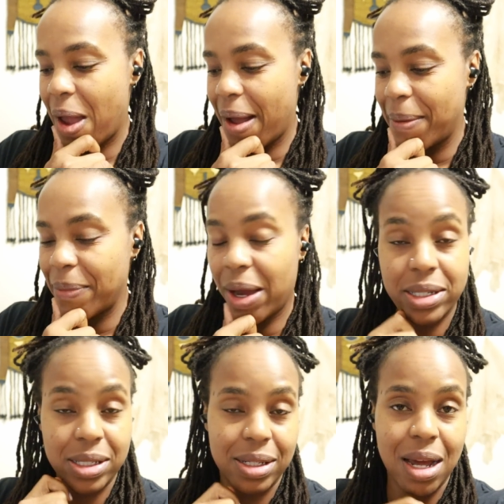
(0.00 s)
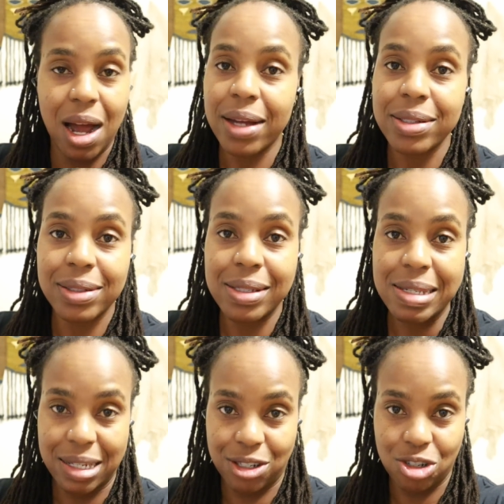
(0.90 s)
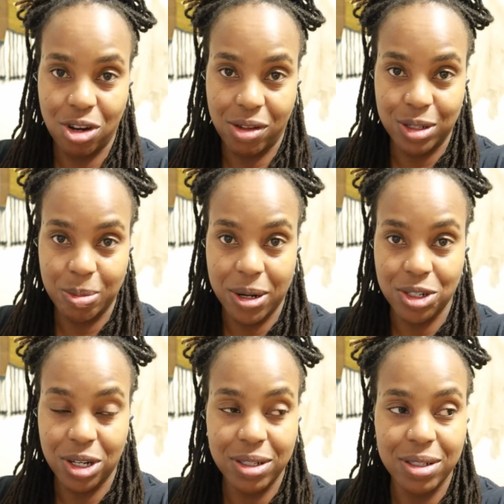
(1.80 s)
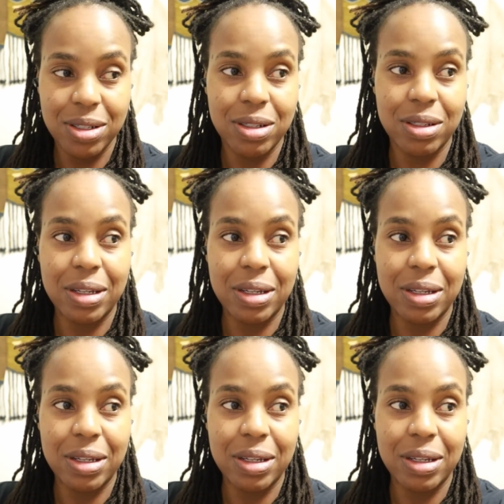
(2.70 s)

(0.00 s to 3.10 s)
I did not stitch on this project